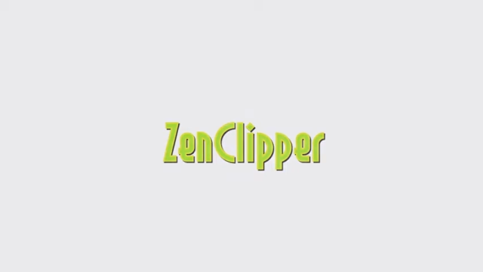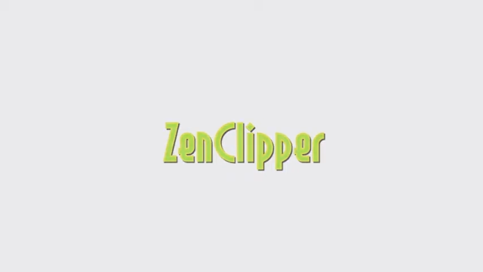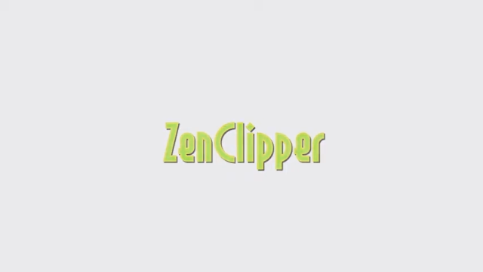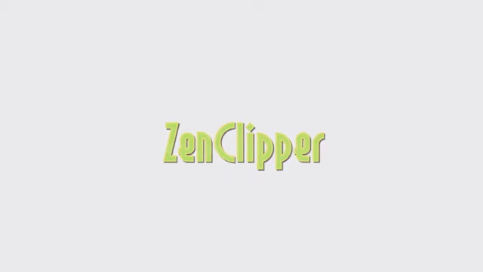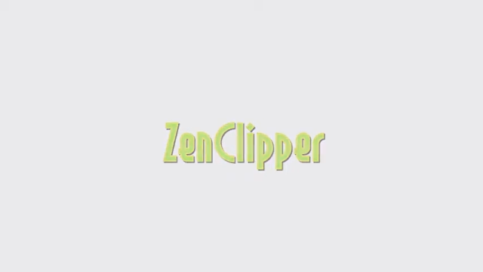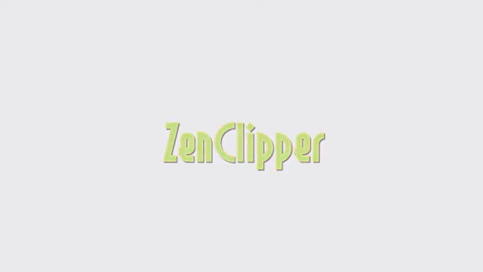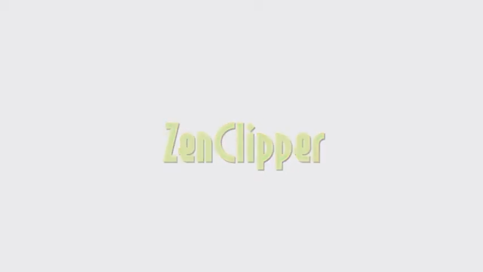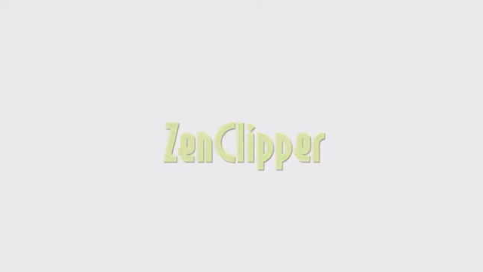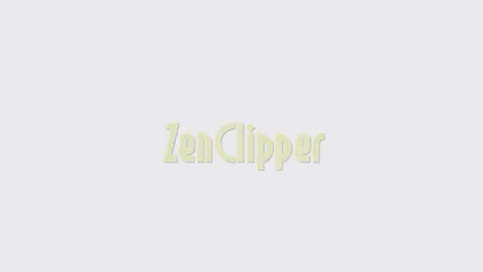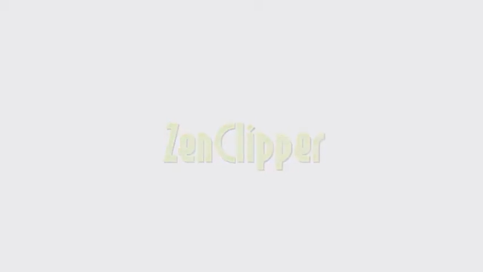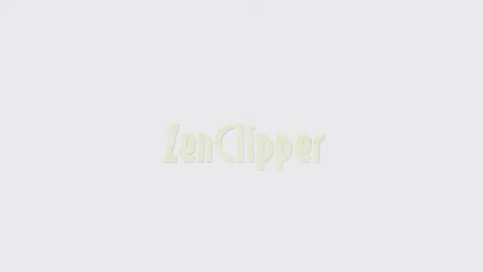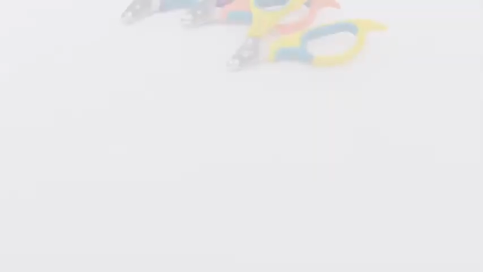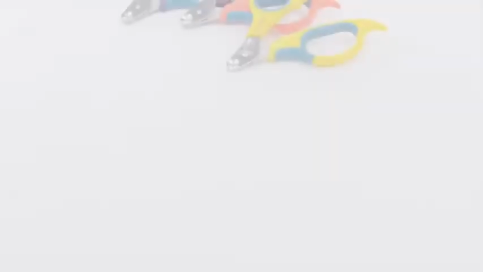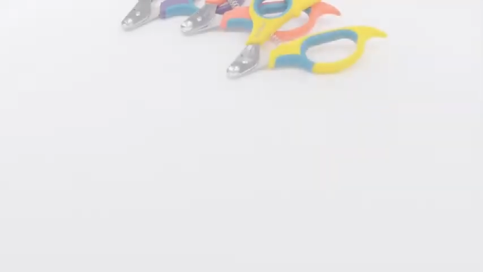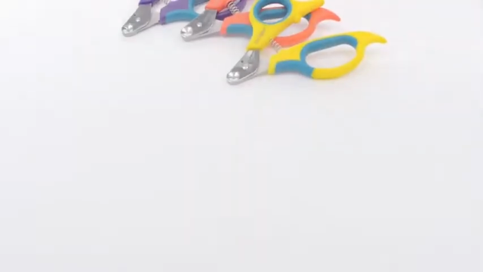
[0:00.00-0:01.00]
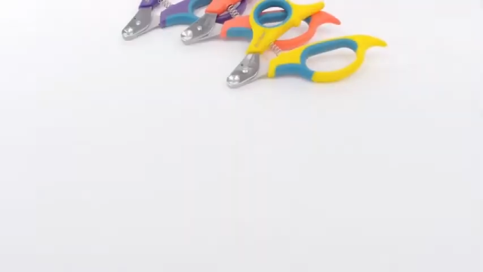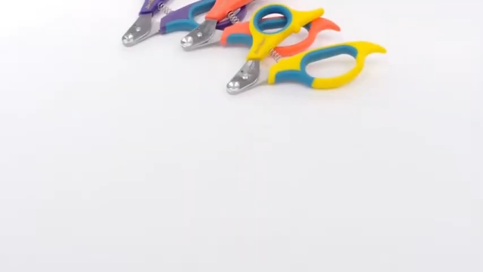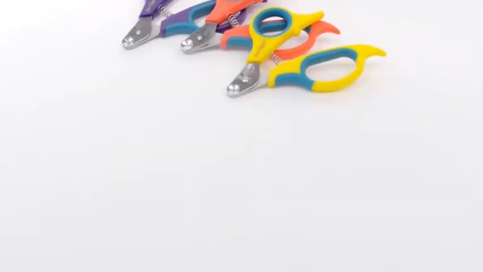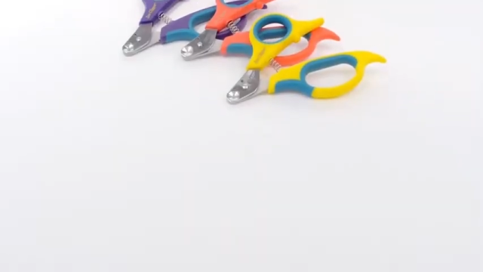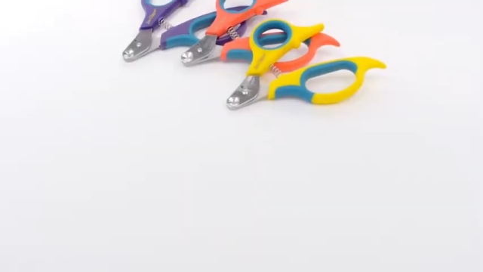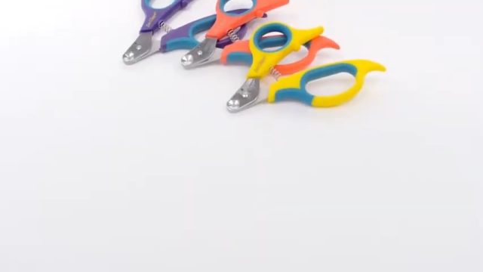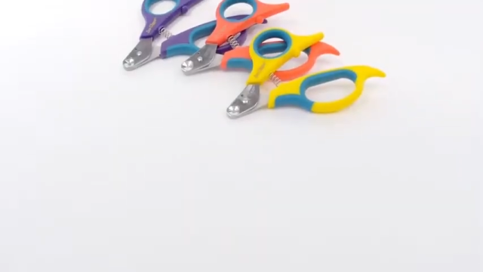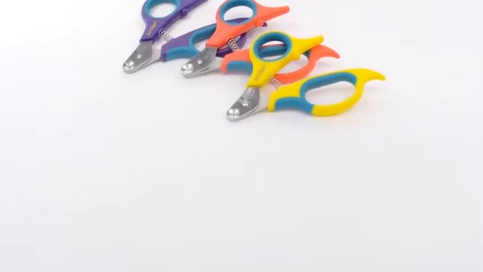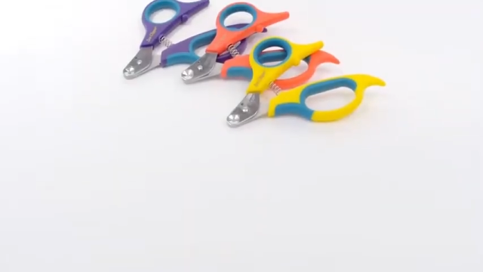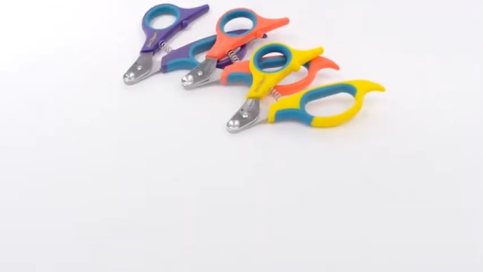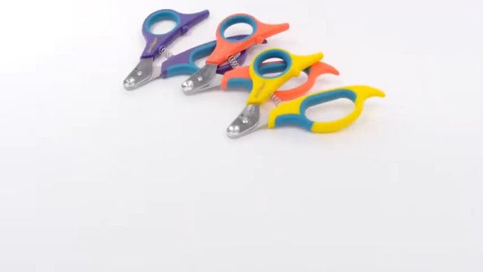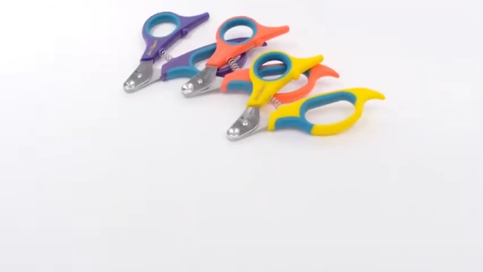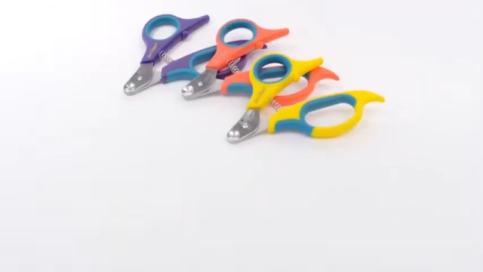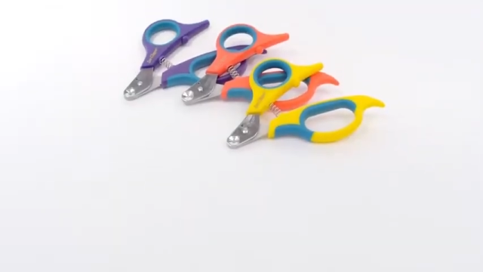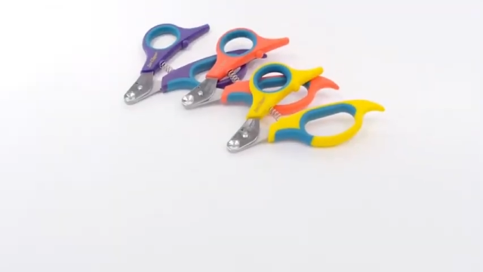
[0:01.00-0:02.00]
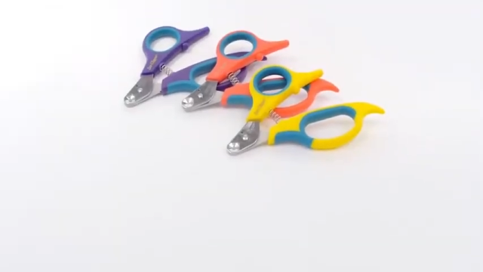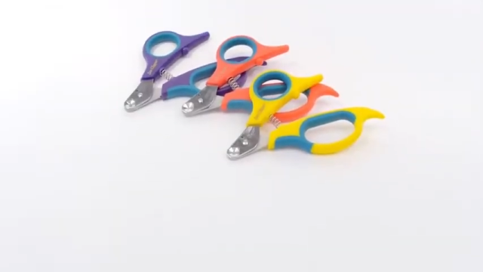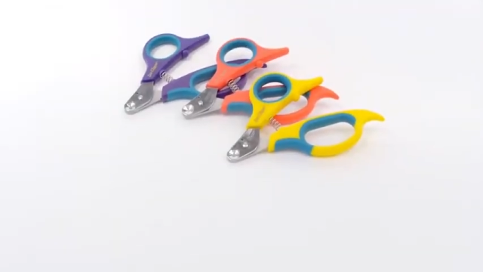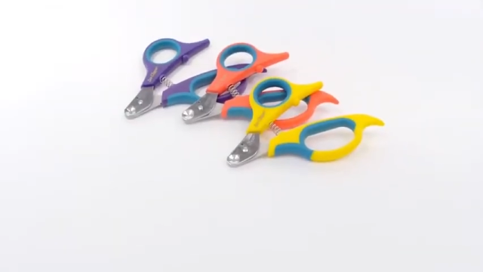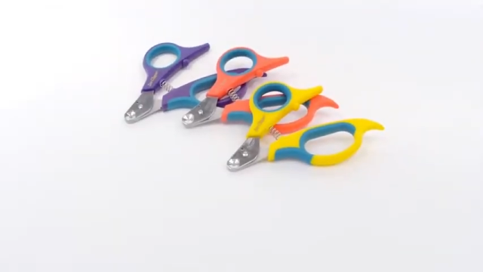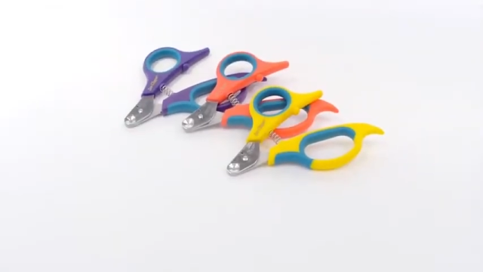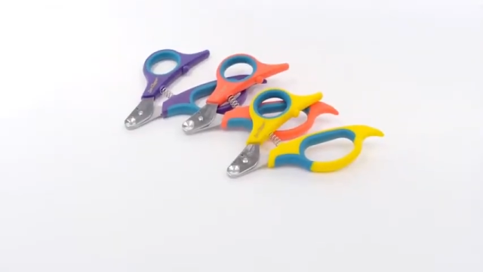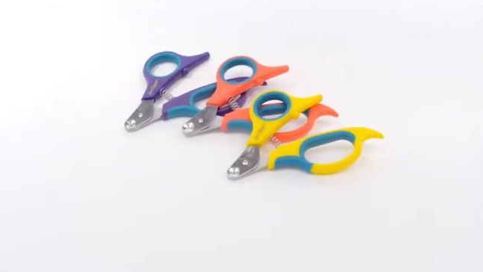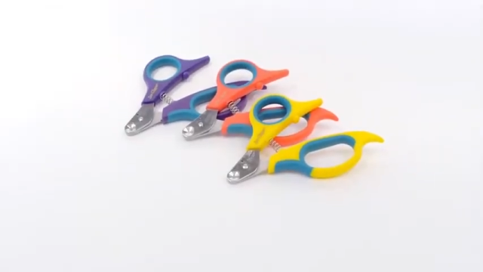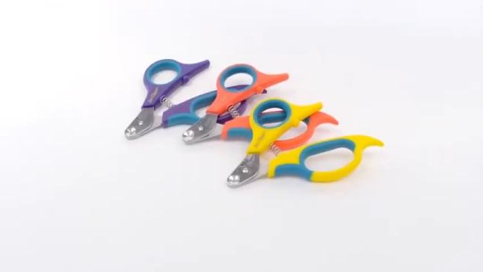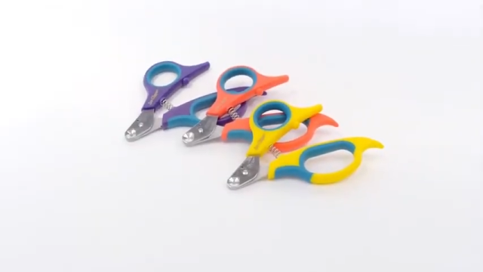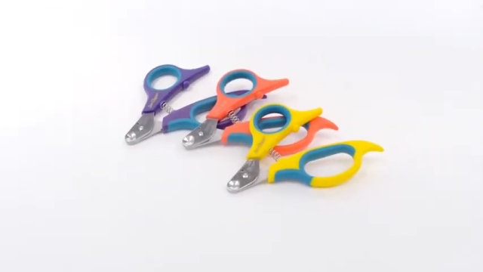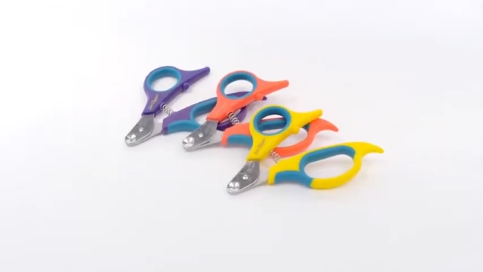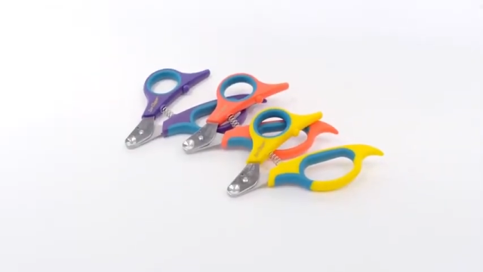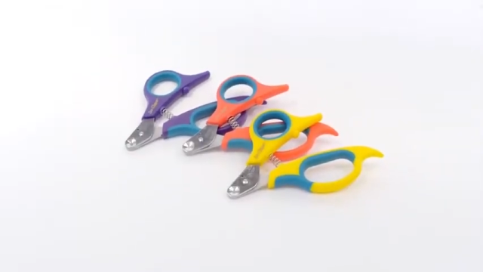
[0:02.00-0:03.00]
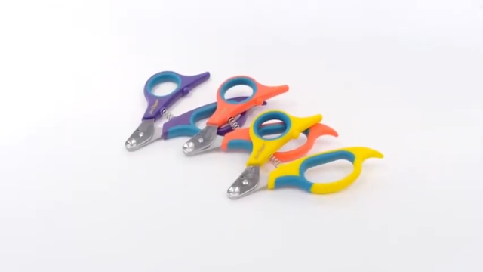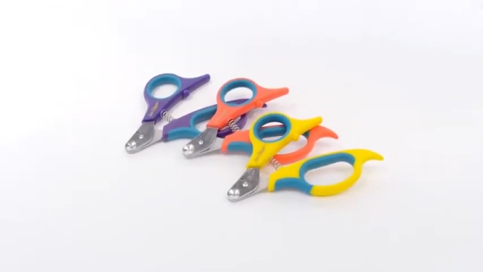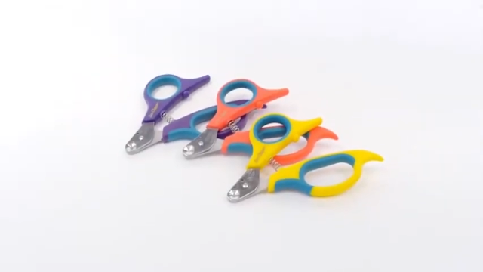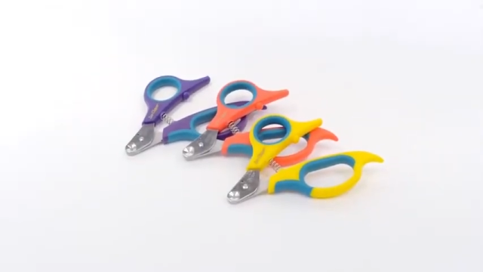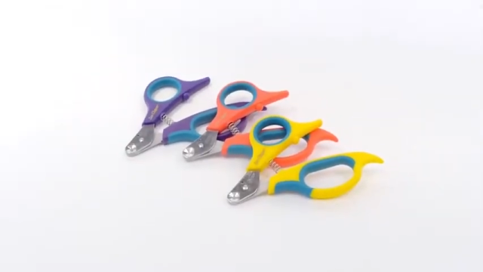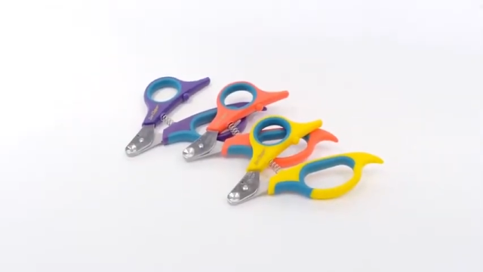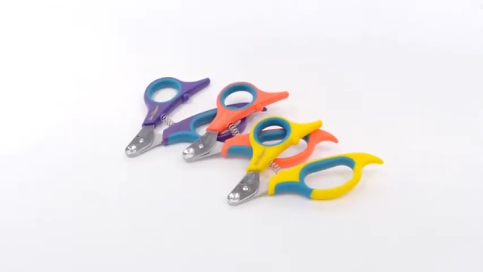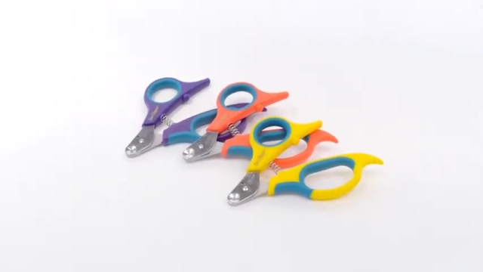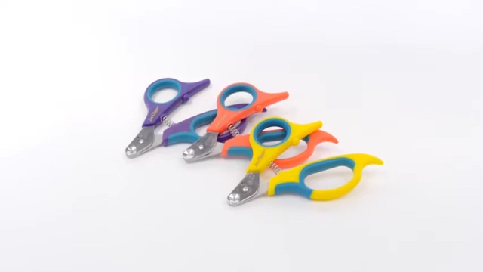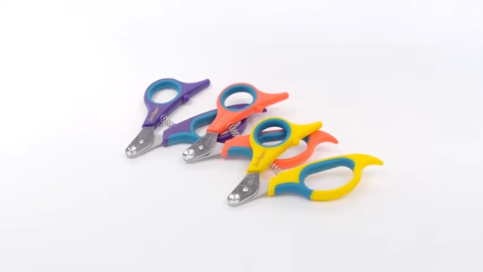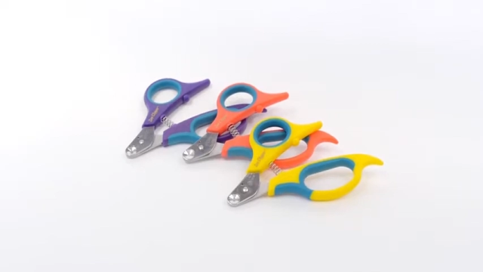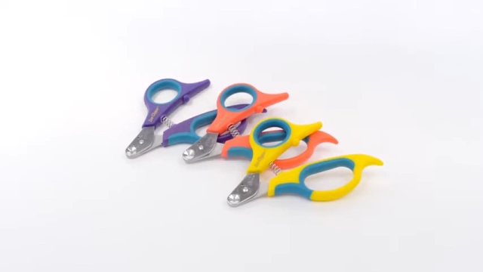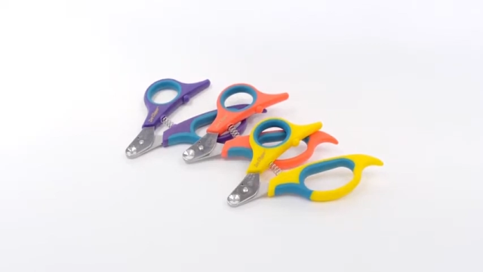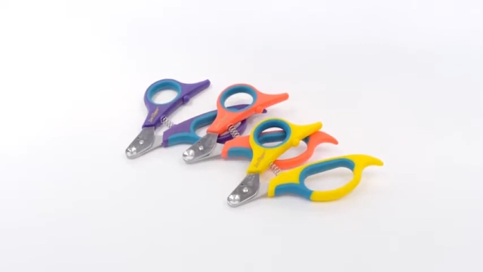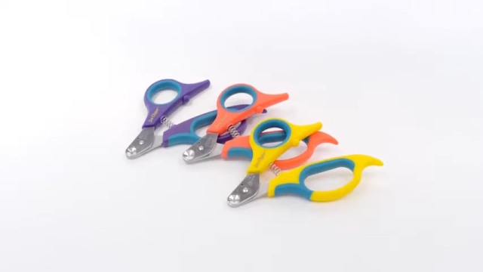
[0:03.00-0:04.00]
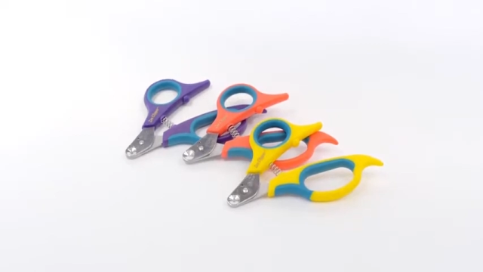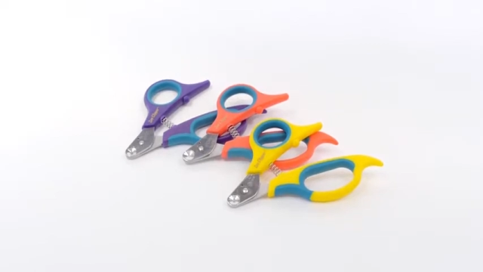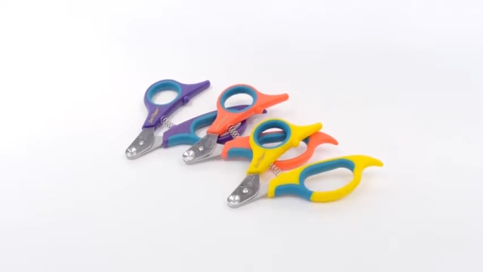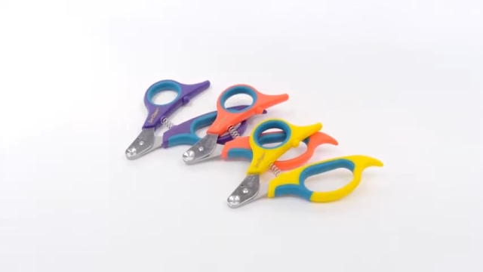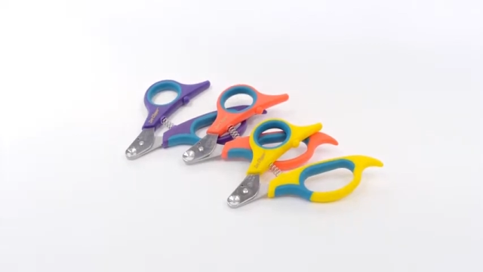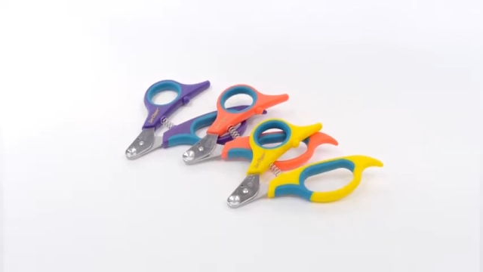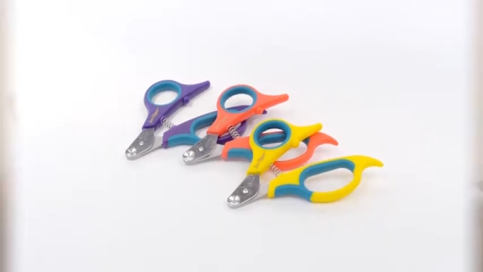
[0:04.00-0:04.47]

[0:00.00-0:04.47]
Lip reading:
No face is visible, so there are no lips to read.